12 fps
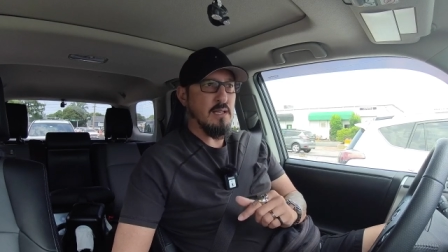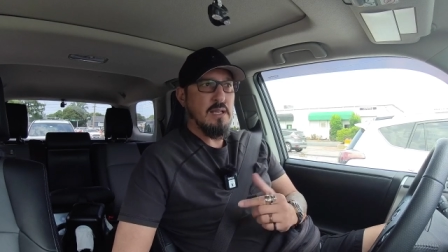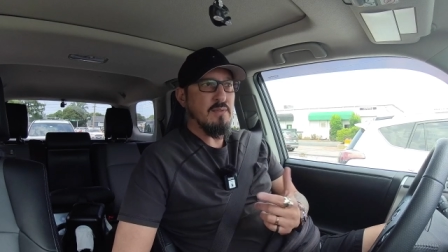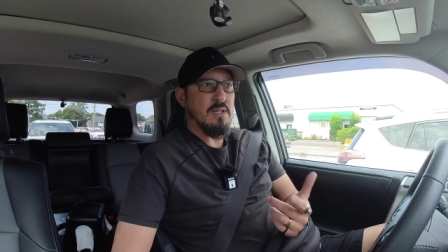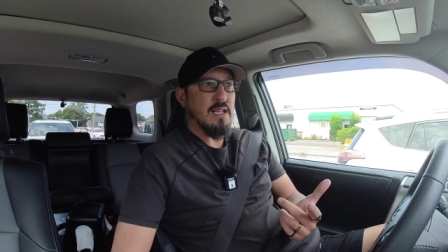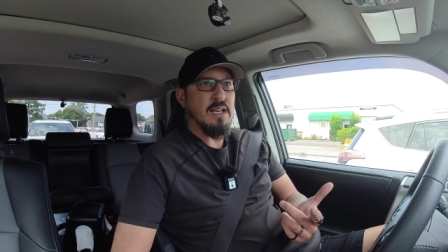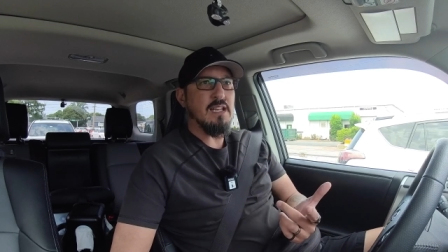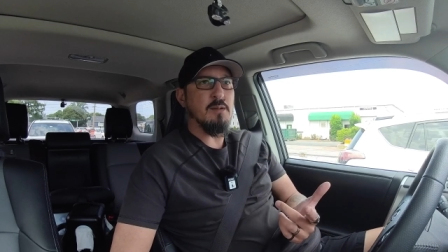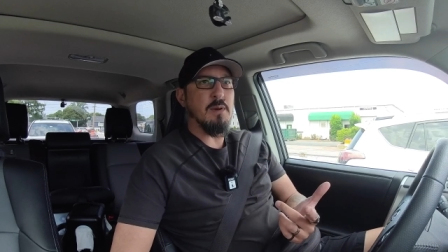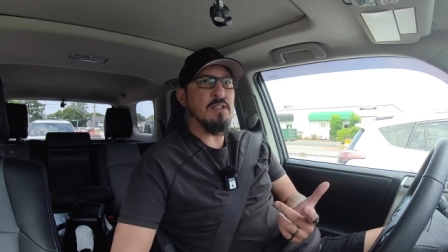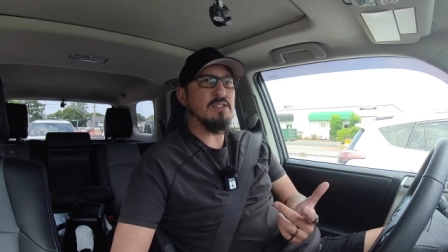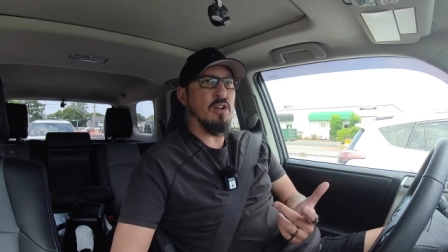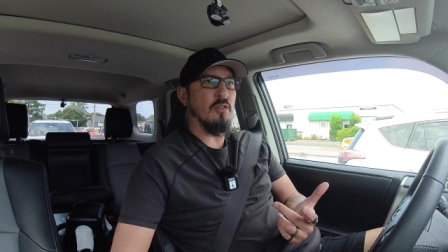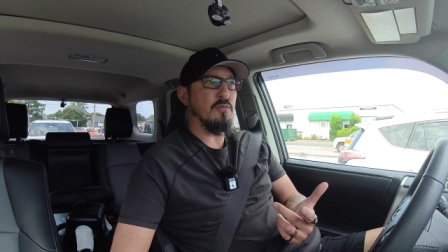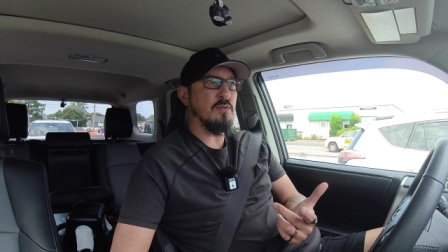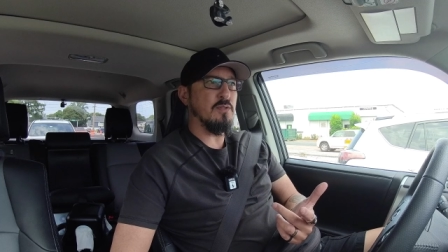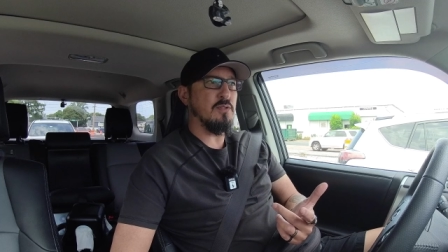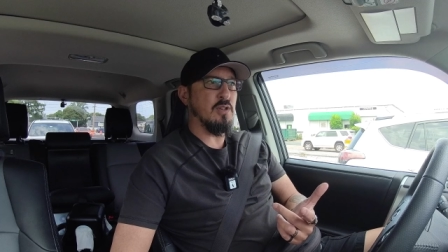even getting to myself
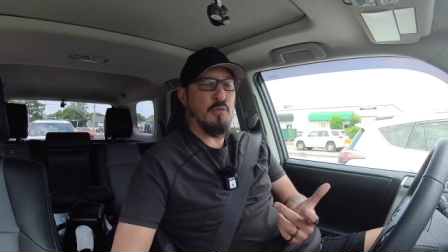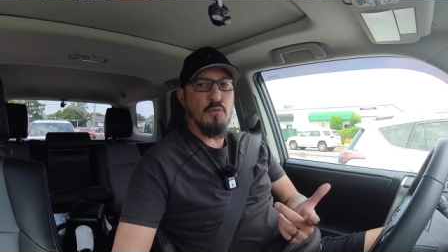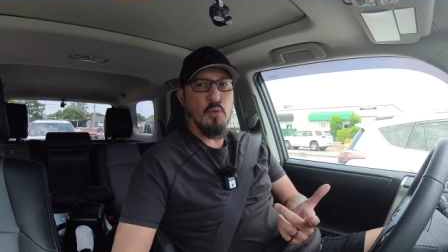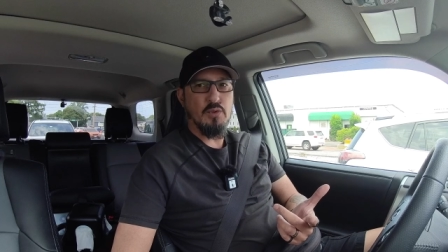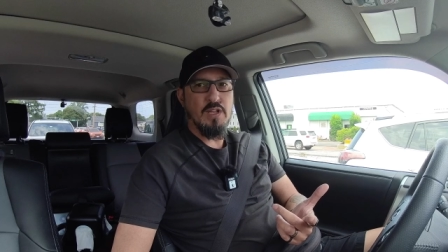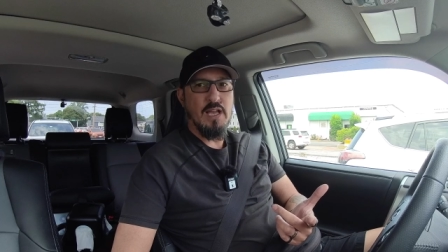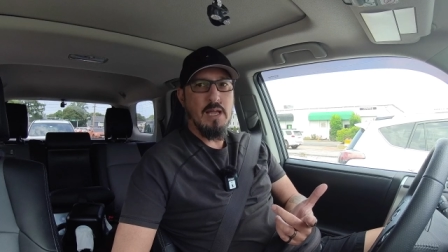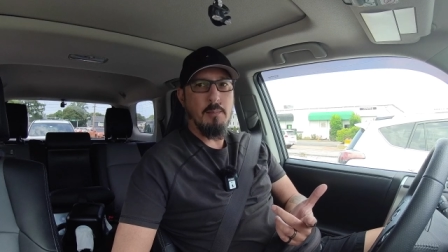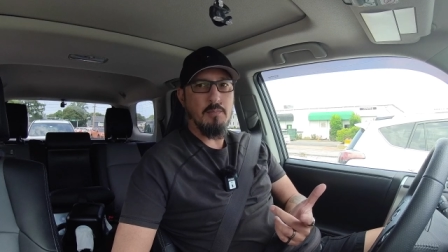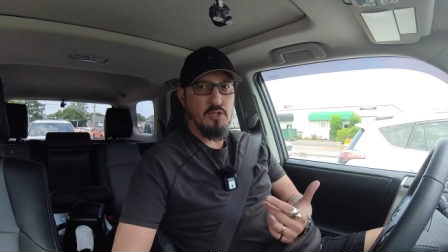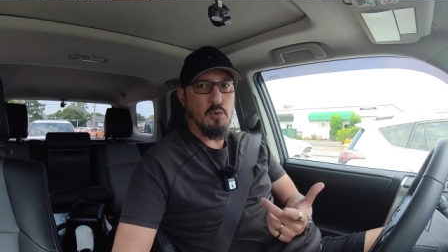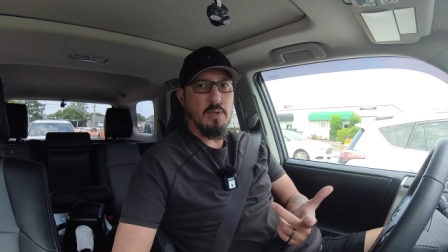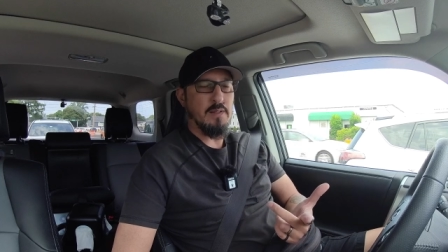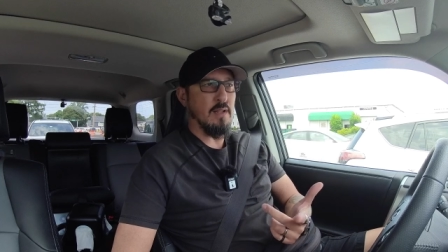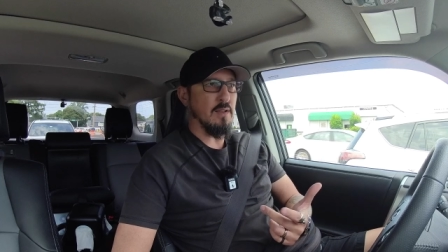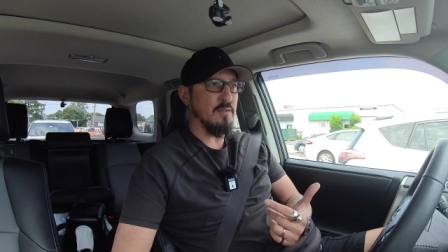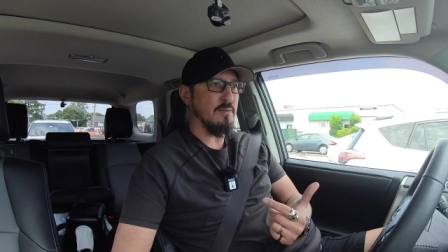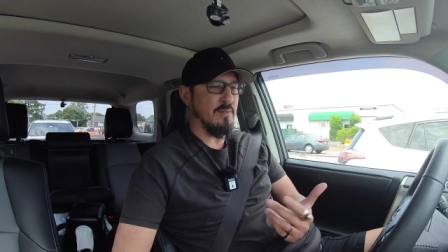to full time doing
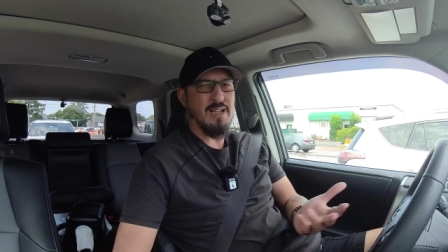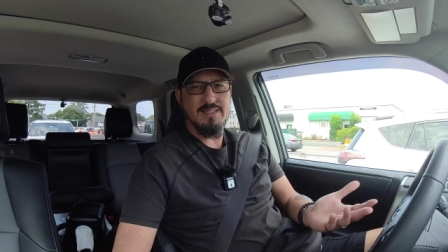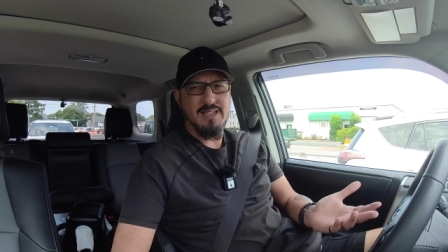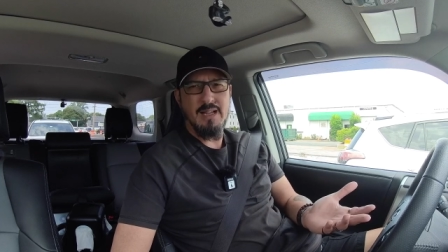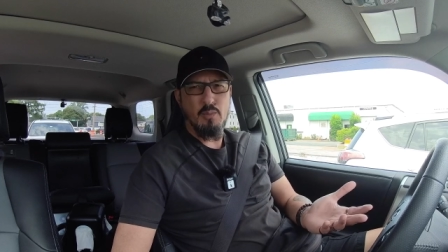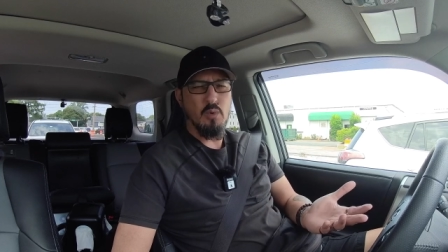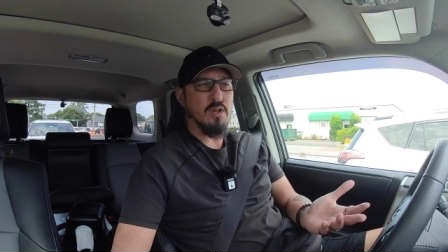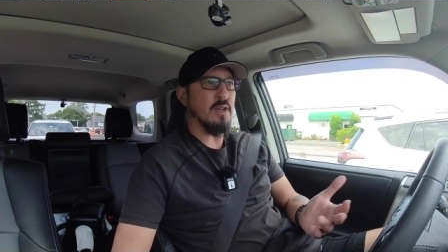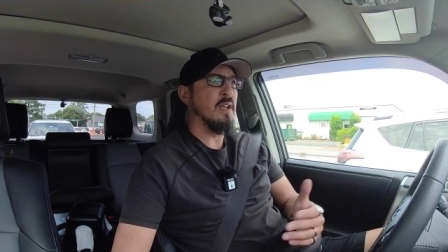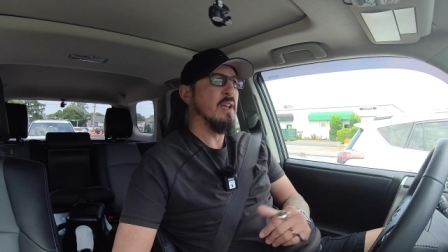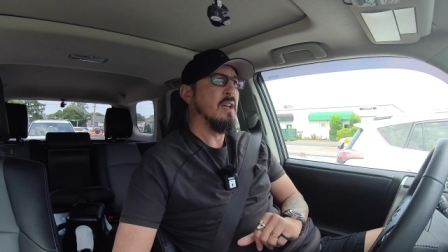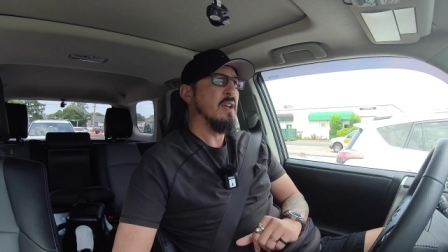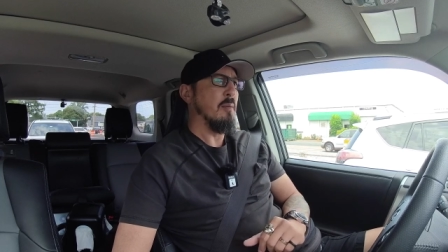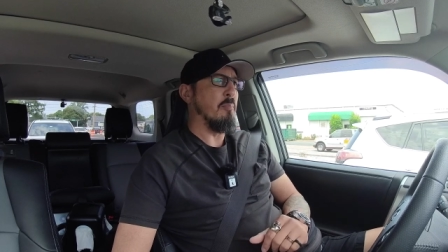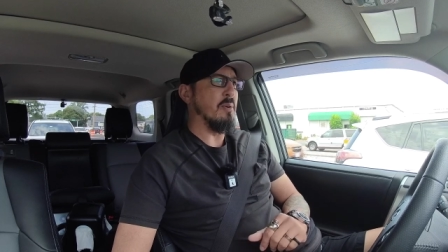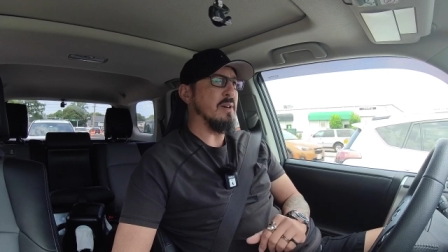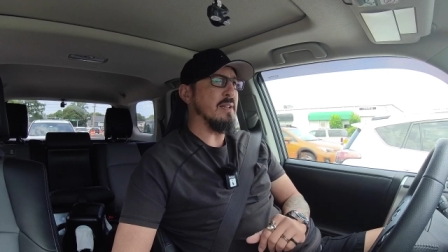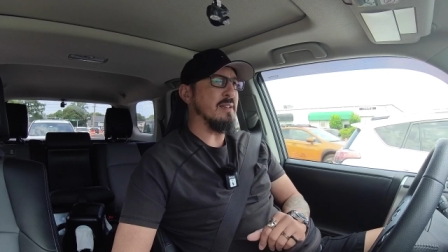this. Not that I would,
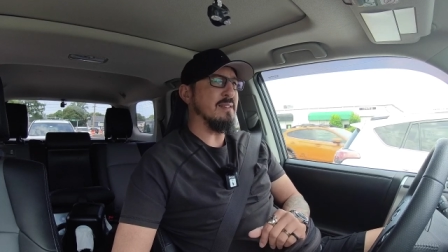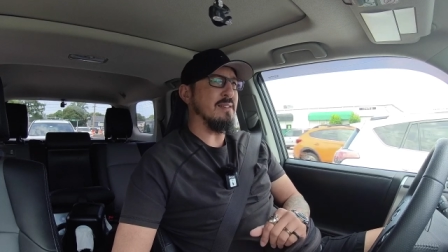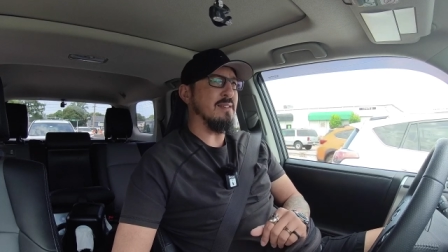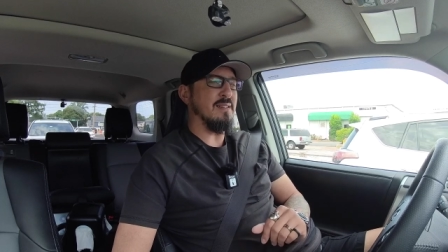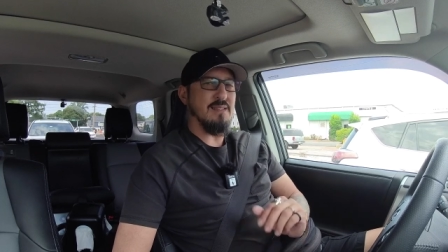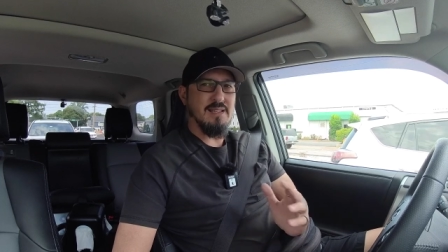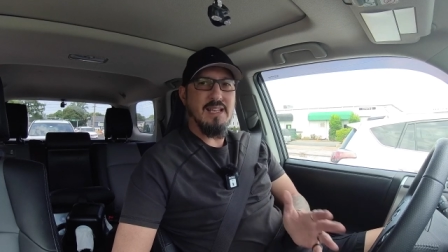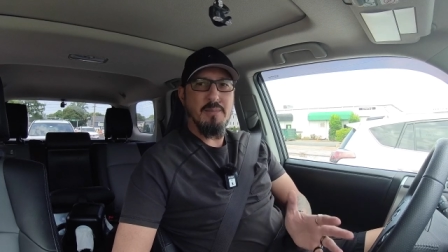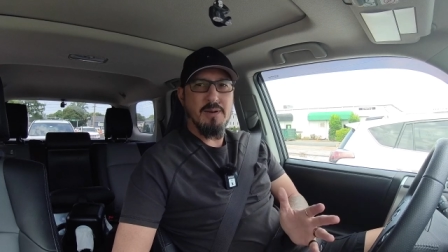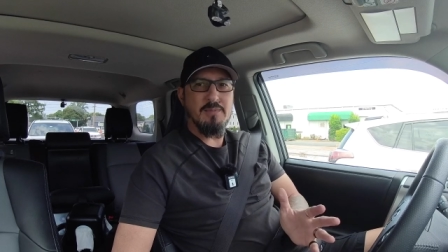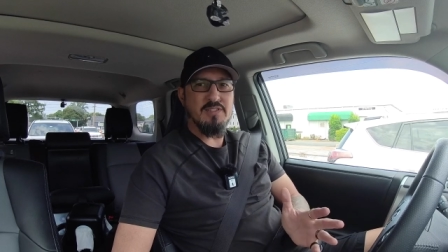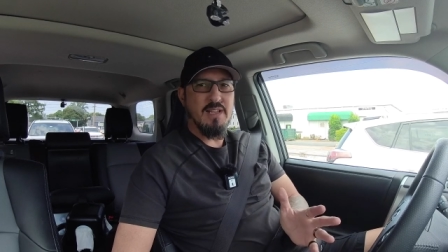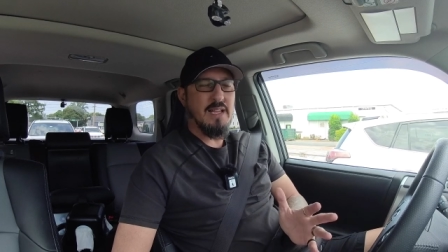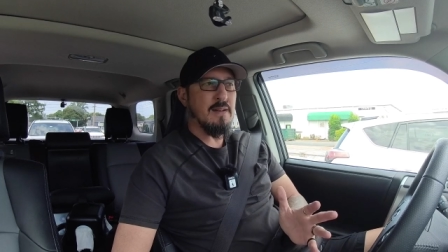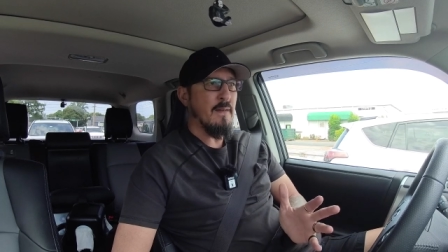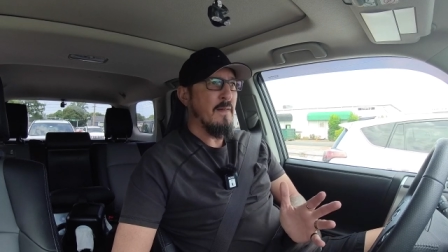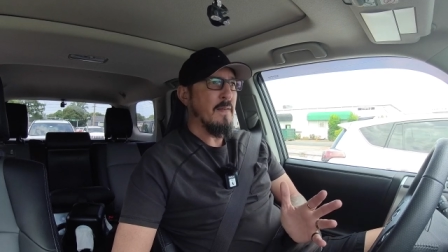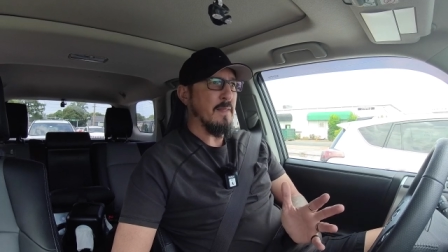but you get what I'm saying?